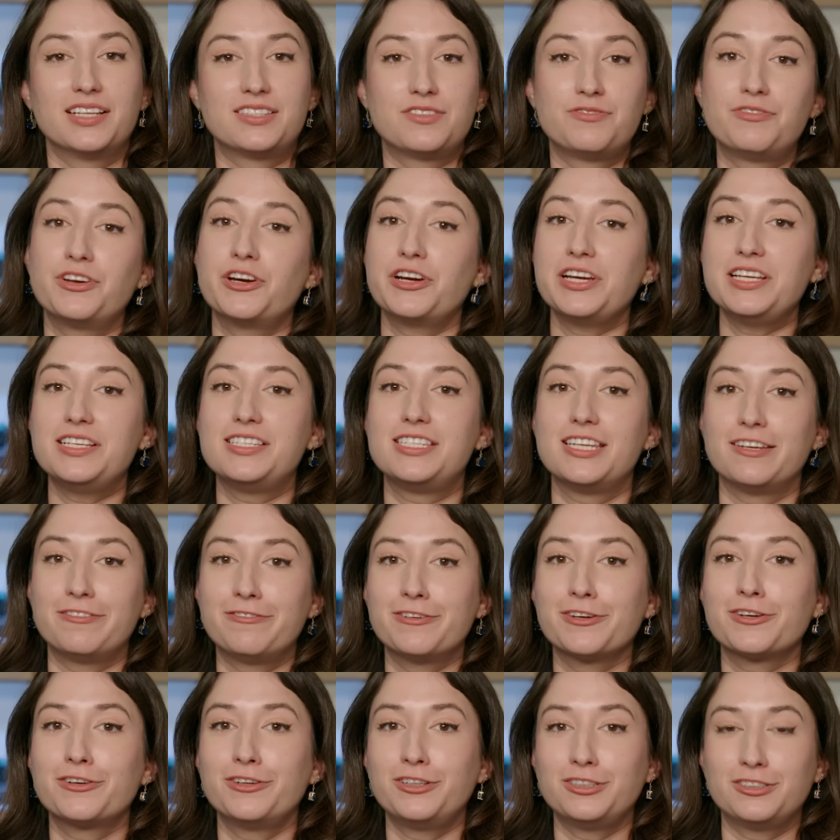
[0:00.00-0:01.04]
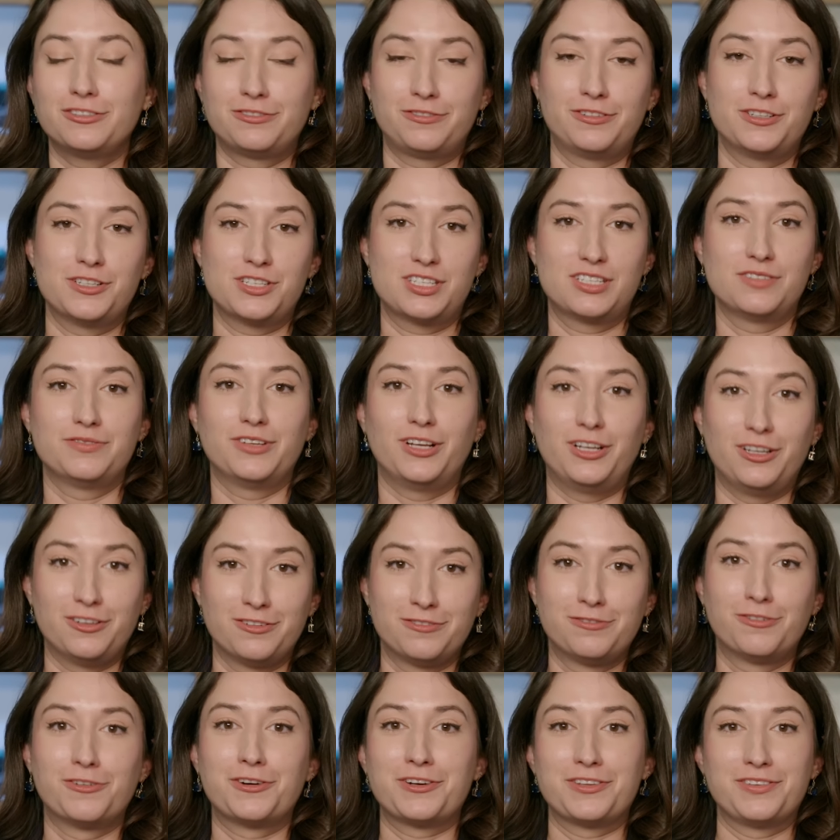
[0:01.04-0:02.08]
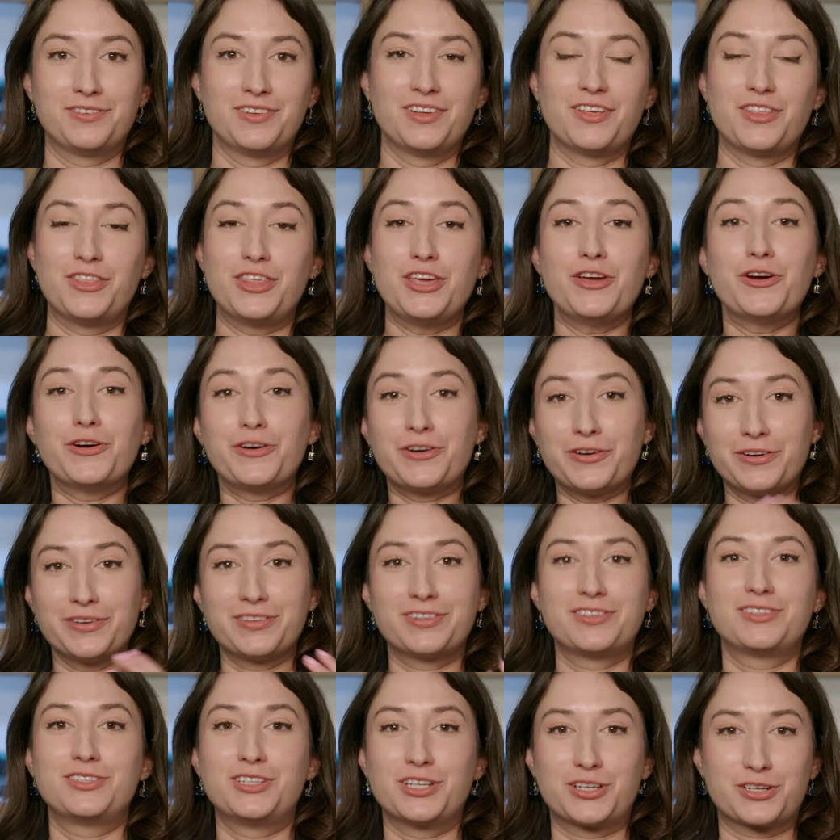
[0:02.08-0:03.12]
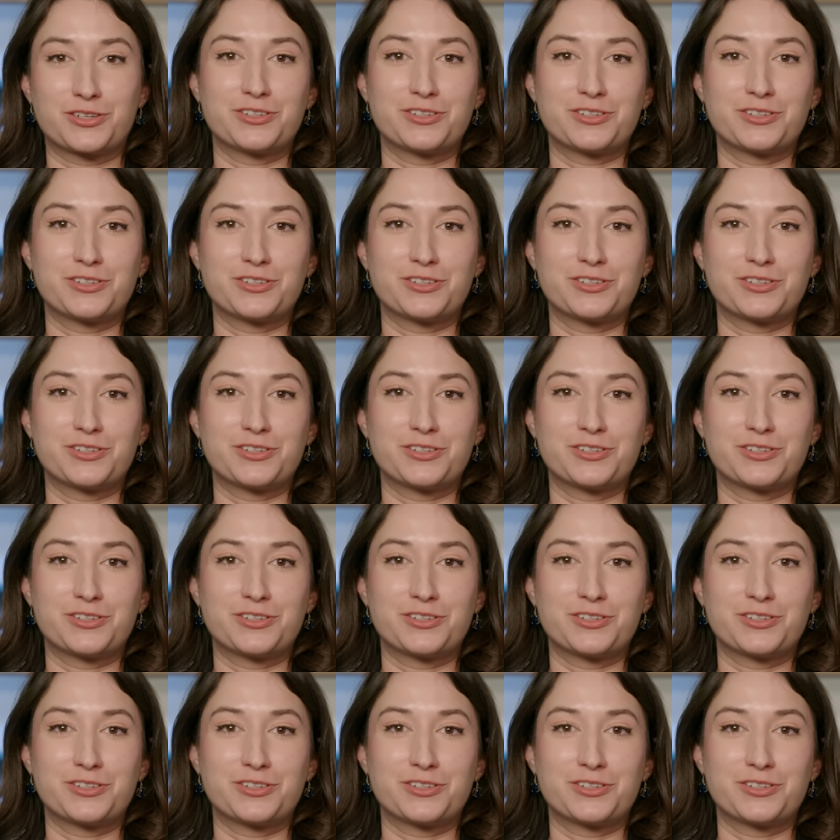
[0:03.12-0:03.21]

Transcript: It's very difficult, first of all, for the earth to